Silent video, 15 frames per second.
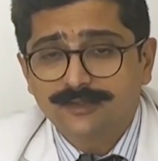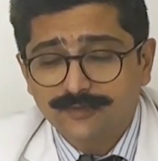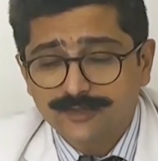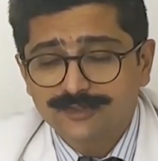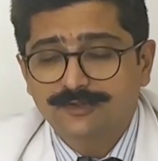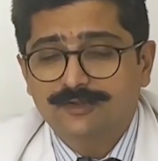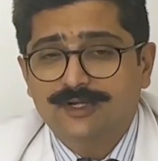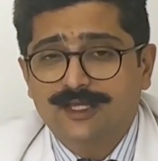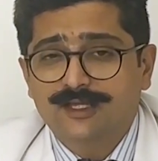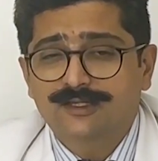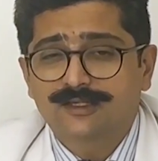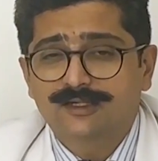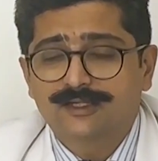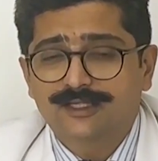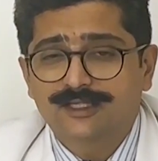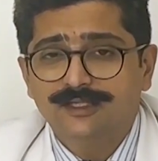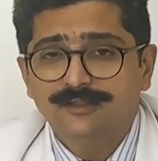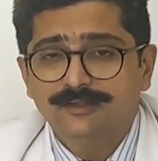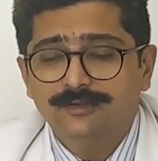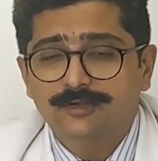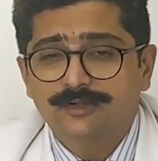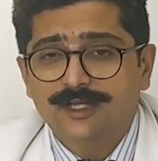twist your ankle
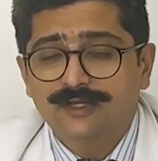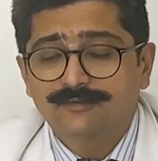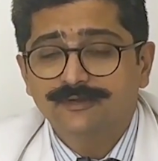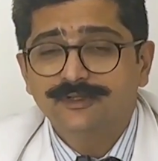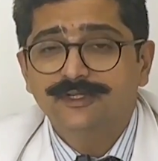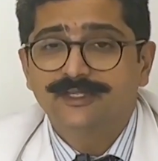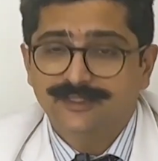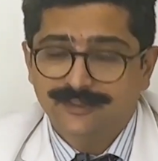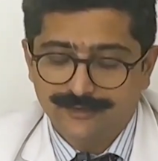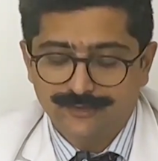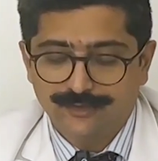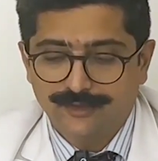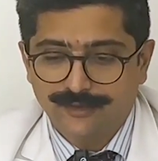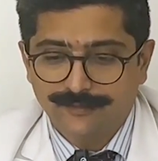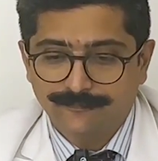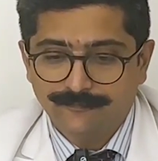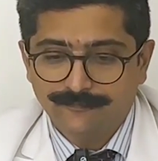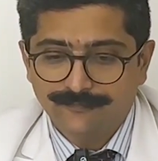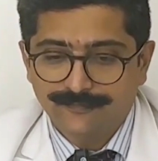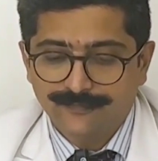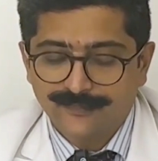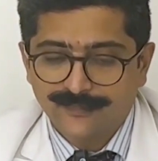again or have a re-injury.
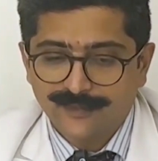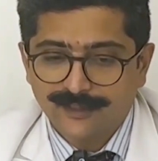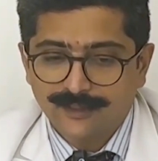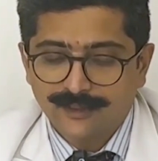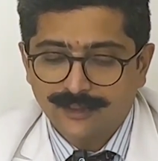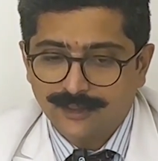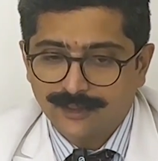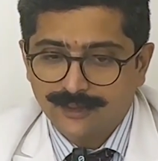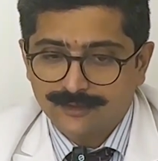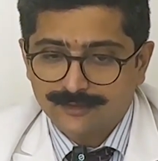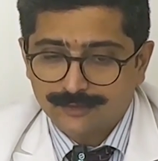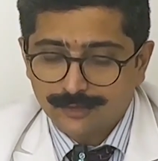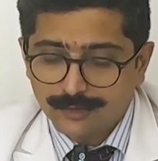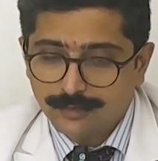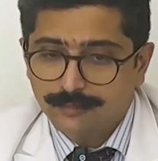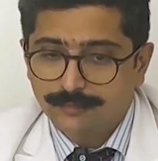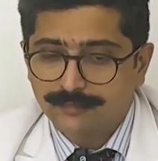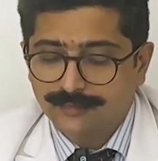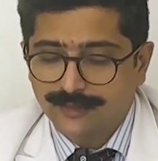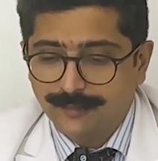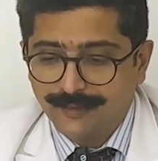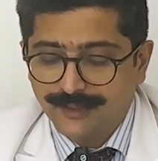So
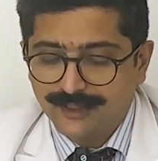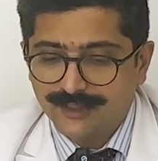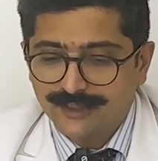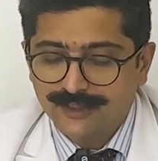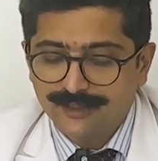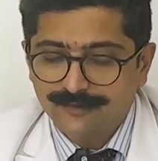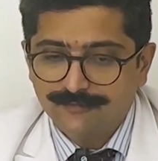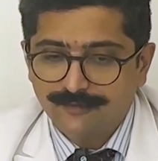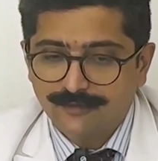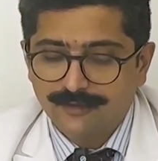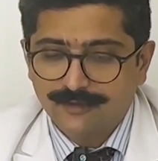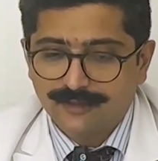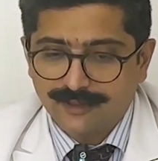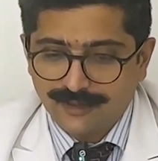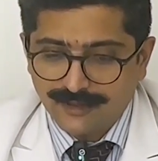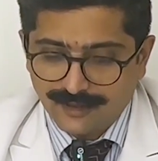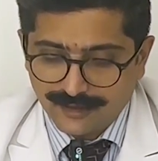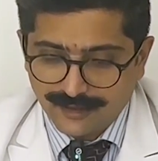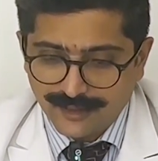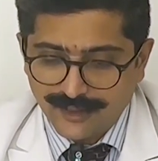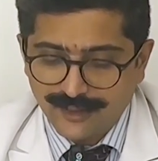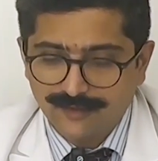typically for
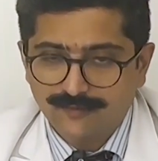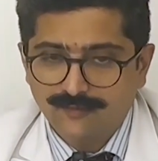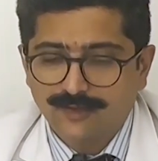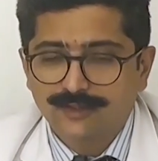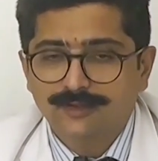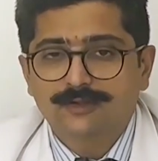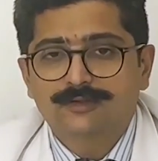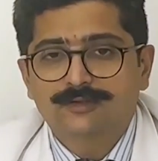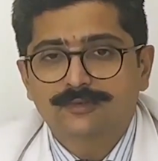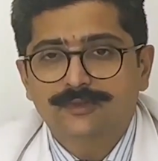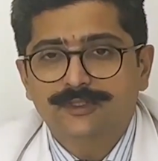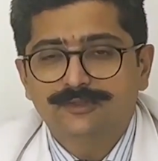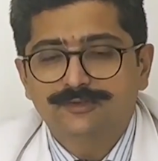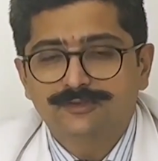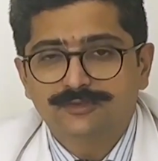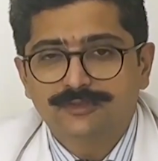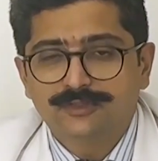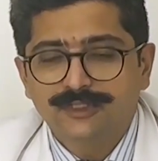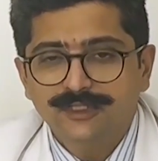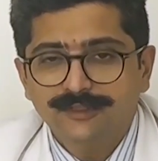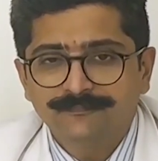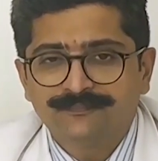a grade 1 or 2
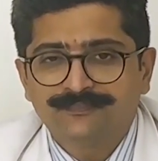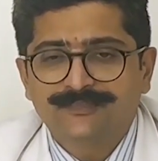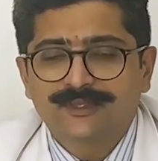injury,